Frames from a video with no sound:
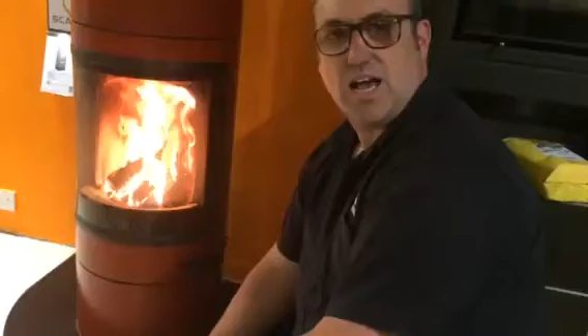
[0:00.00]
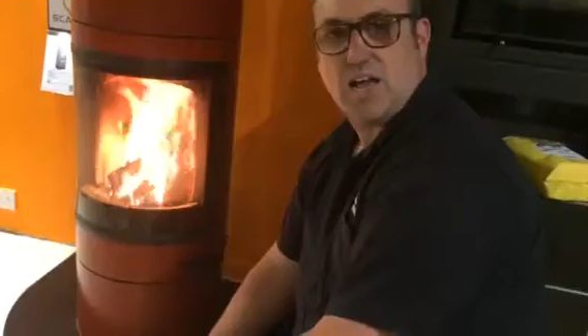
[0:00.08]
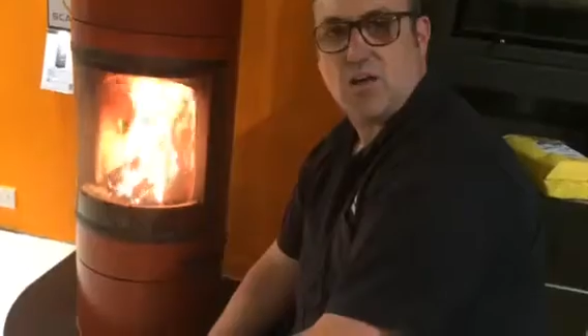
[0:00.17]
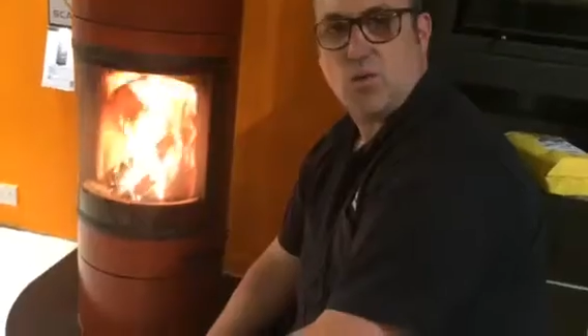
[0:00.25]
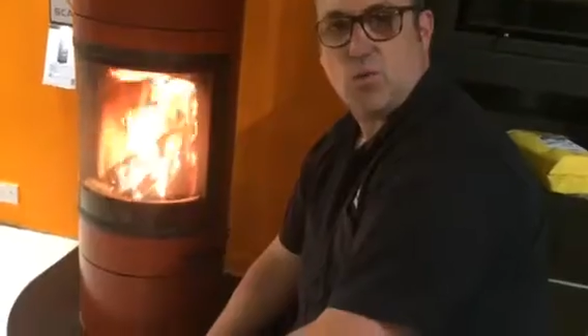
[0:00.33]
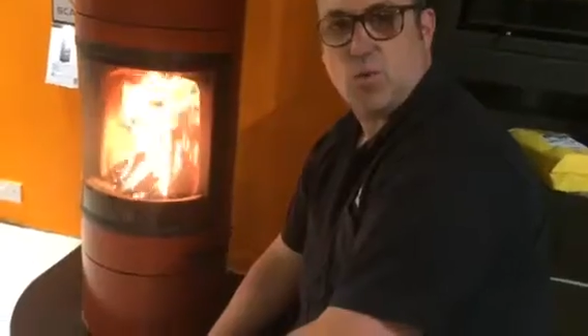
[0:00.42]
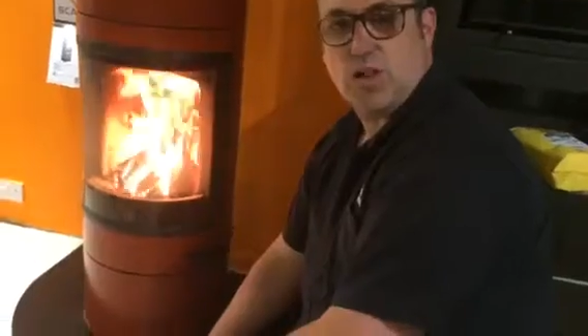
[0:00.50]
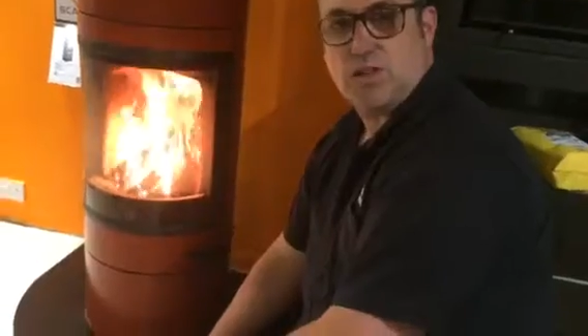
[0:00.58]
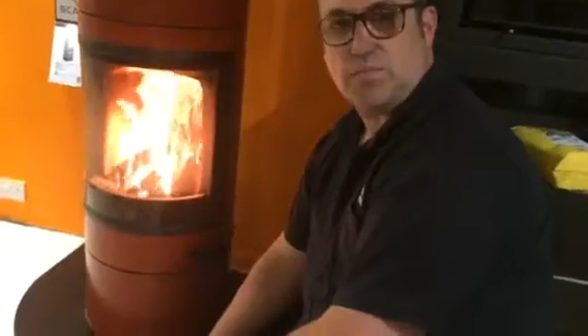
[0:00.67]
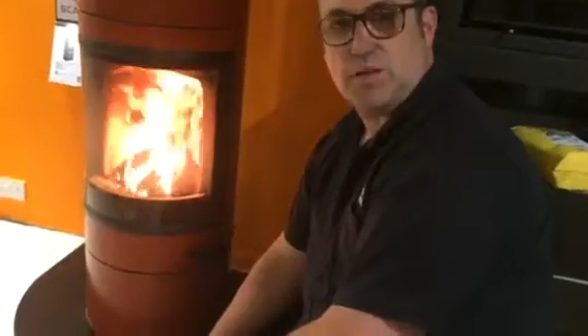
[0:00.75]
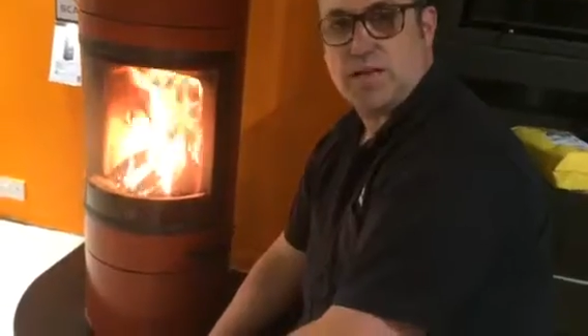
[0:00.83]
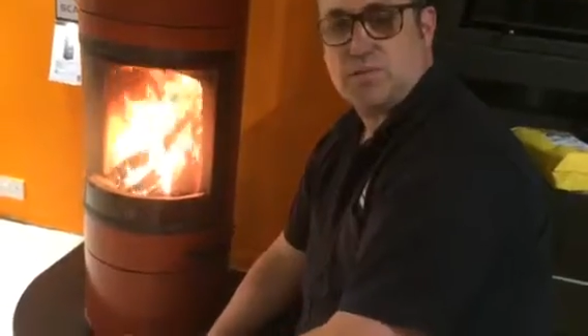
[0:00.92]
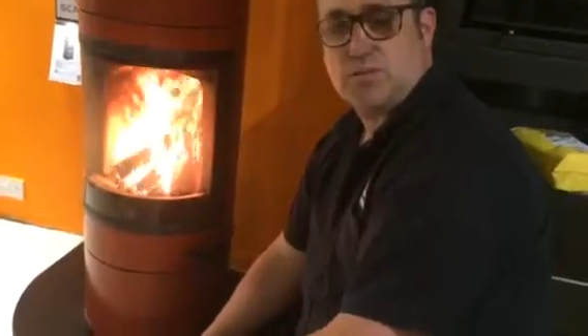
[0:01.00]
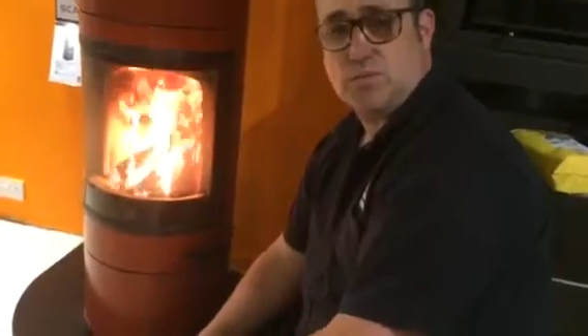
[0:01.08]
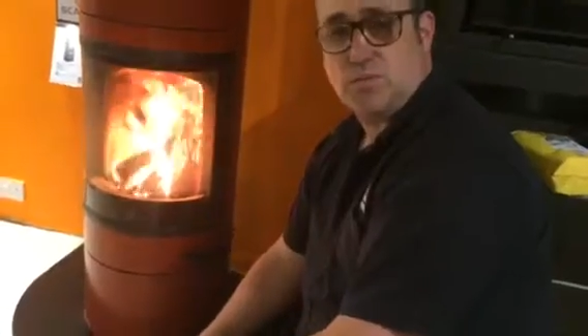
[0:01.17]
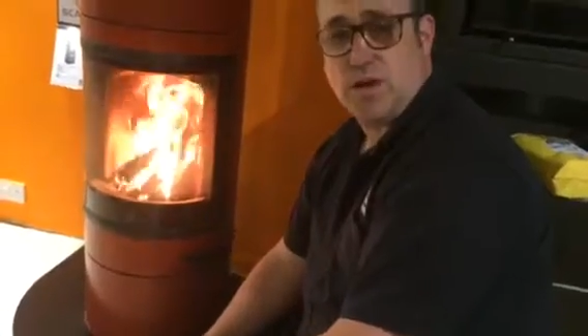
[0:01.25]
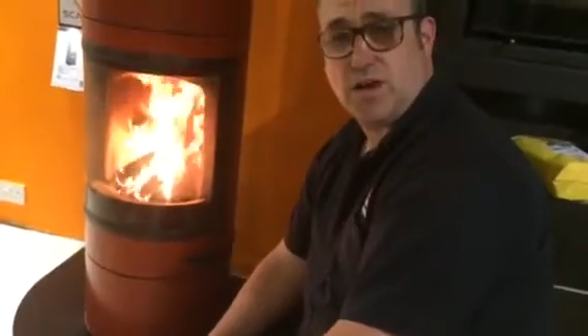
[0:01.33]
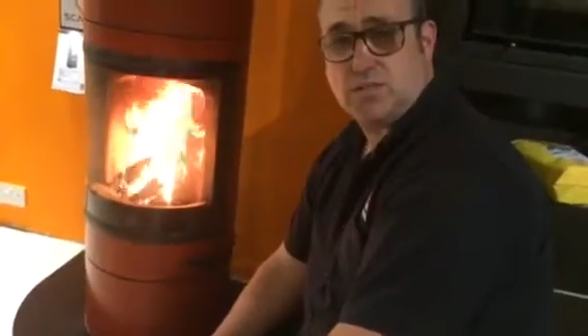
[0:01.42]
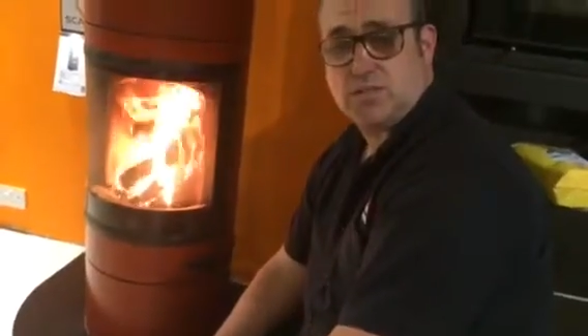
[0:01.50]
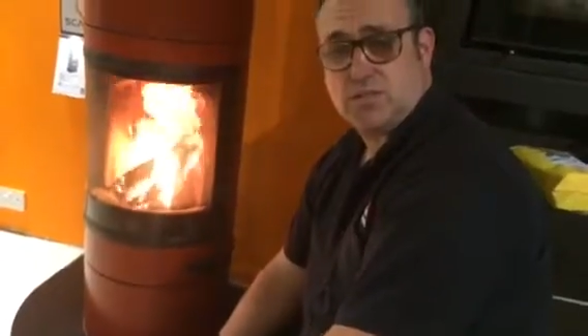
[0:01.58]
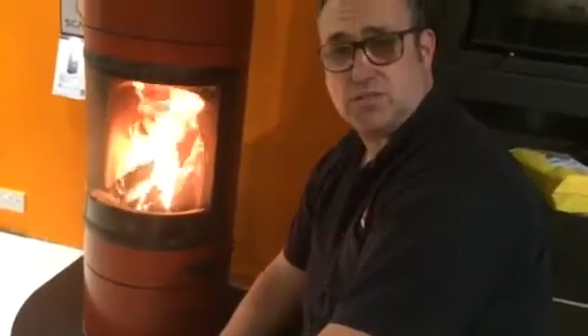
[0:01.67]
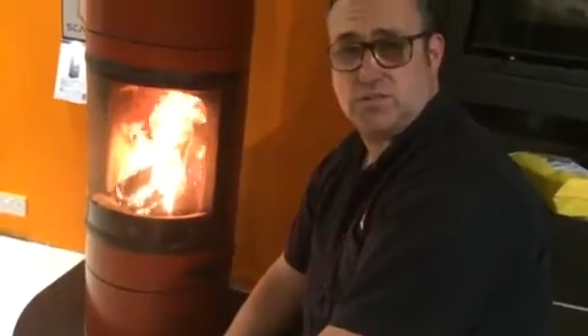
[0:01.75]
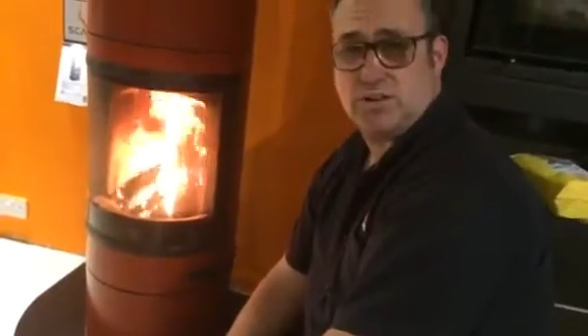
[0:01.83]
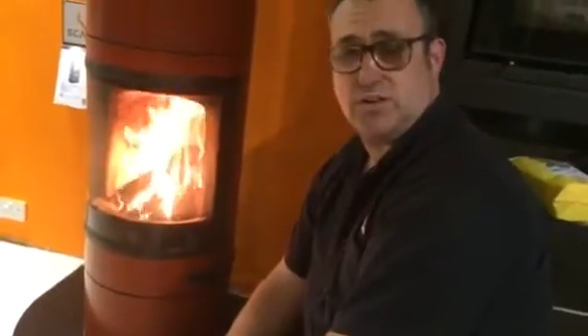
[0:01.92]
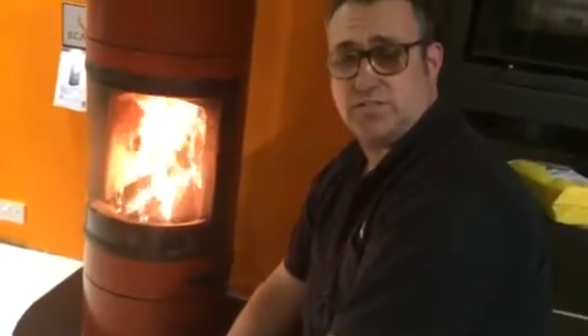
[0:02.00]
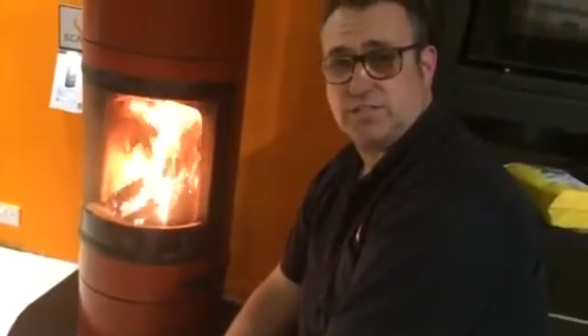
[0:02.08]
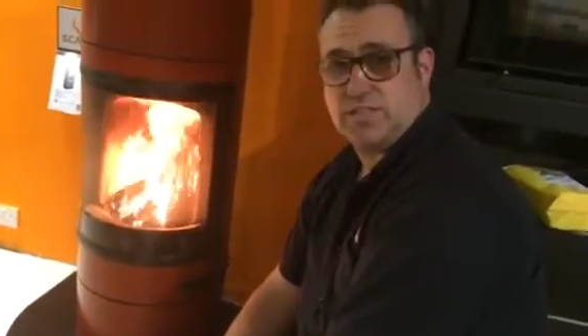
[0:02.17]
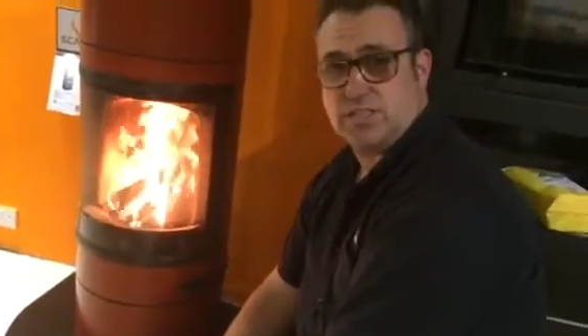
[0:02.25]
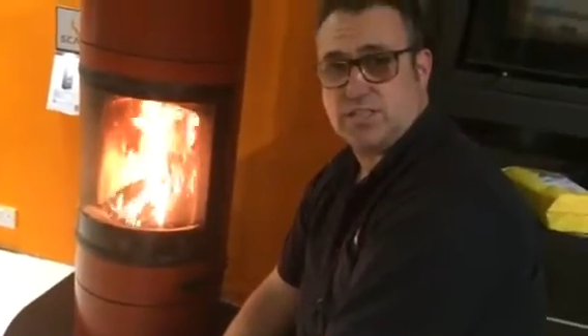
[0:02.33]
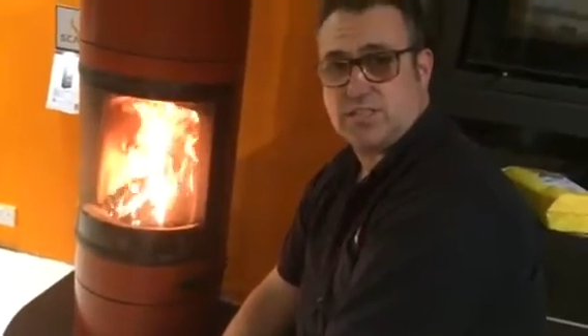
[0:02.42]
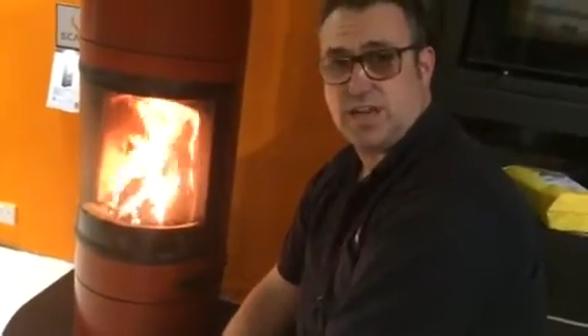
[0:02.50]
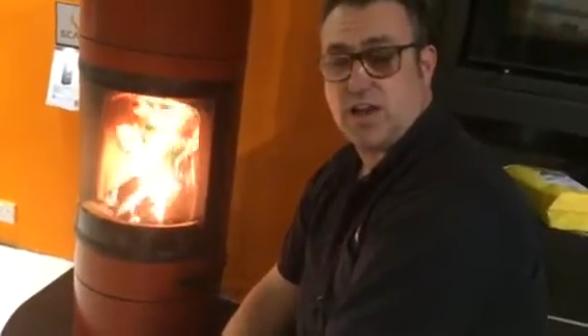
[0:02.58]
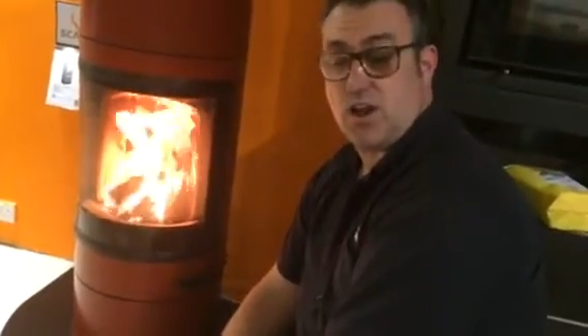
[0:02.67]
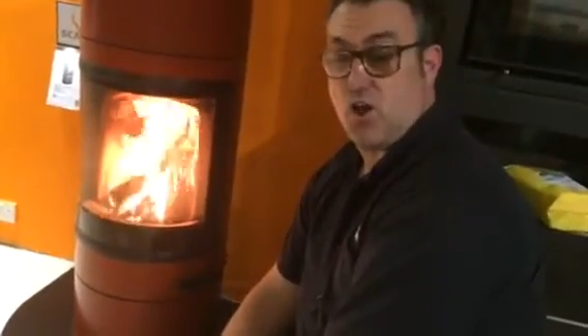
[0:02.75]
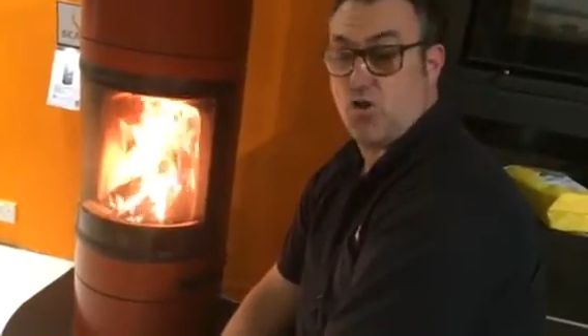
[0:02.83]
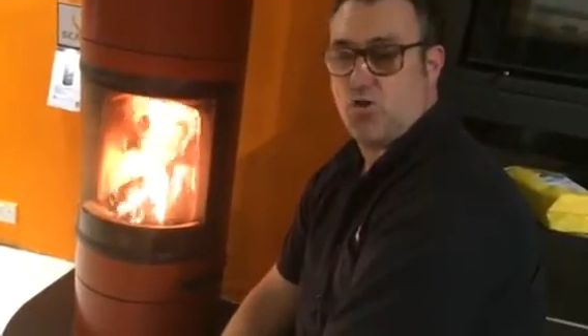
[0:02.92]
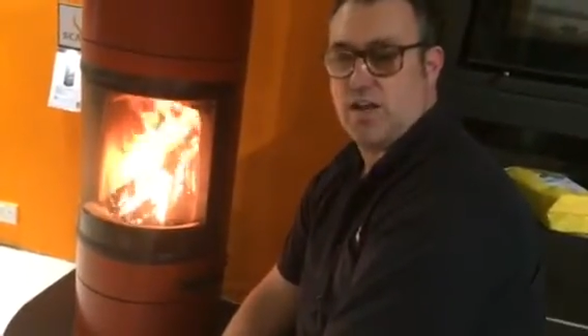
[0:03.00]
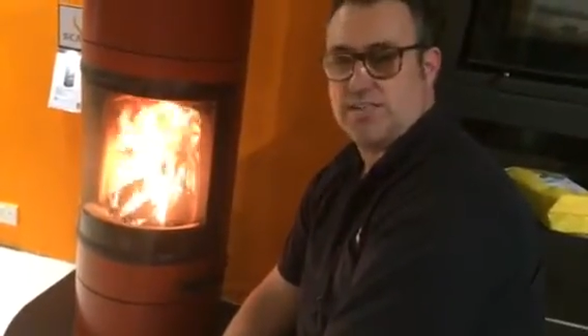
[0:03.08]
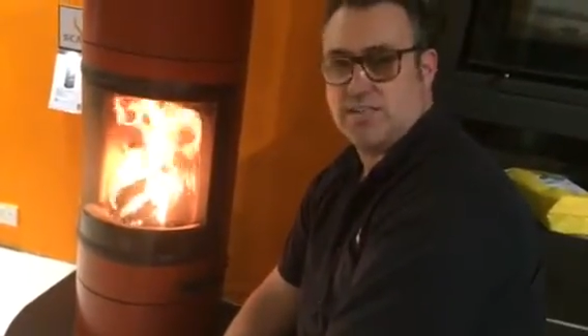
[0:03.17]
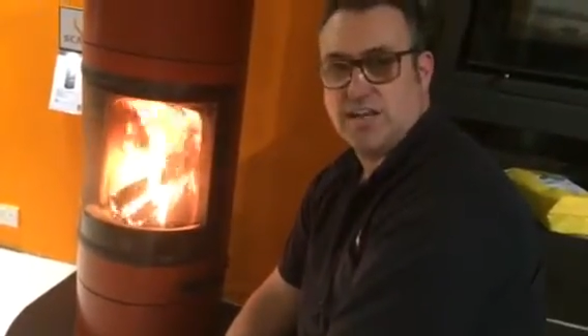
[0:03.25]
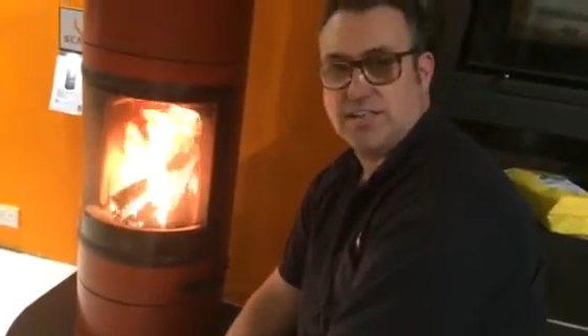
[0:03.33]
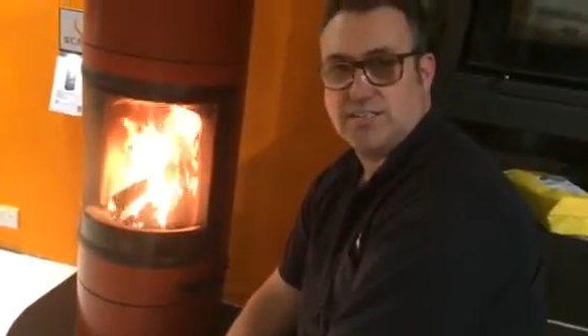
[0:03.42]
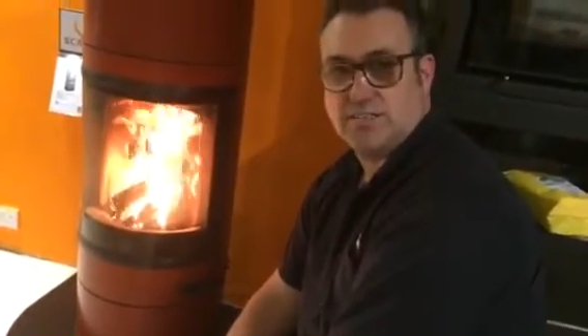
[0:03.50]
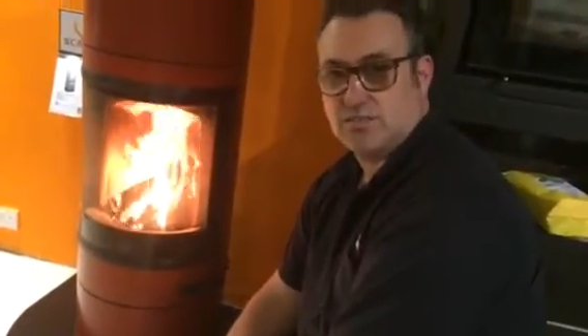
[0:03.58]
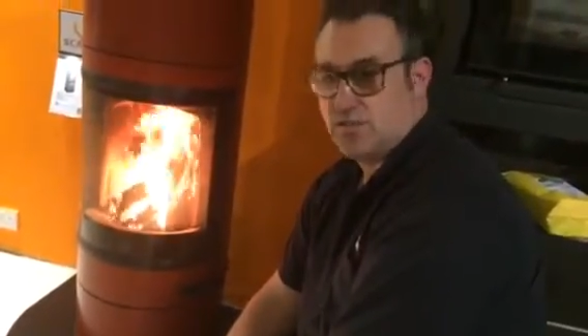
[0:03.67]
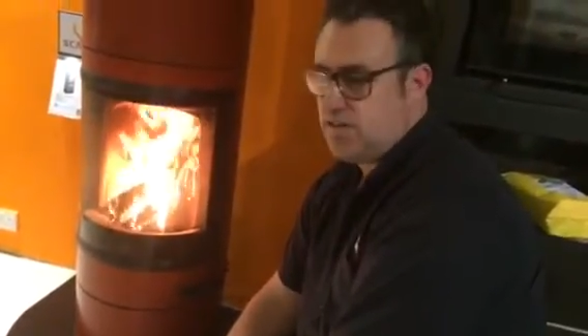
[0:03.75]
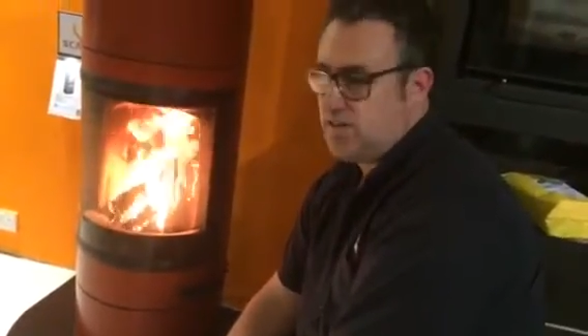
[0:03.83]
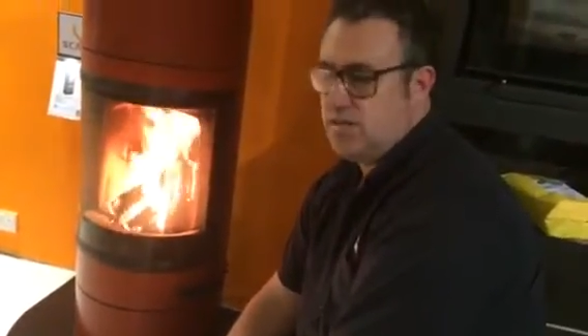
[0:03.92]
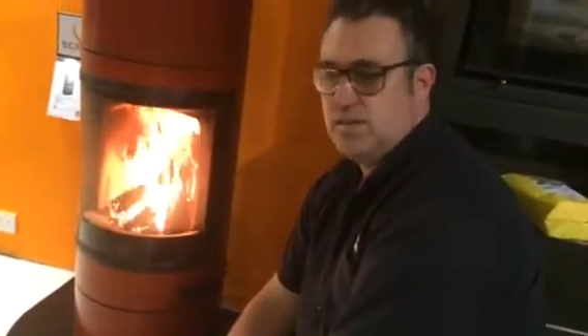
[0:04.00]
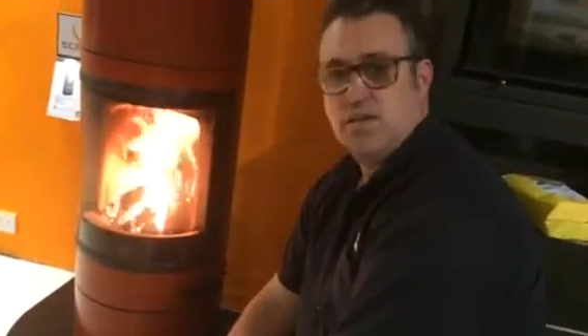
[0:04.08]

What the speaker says: Hello, welcome back to part 2 of the Scan Red 83.